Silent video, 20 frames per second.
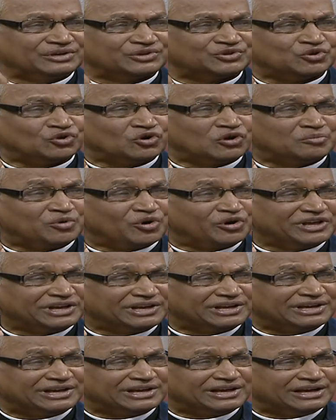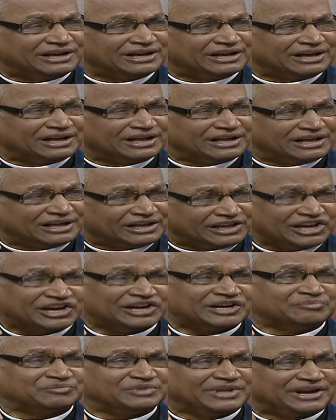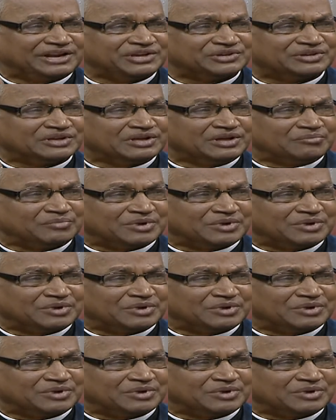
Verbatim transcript: Solomonic kingdom, that is,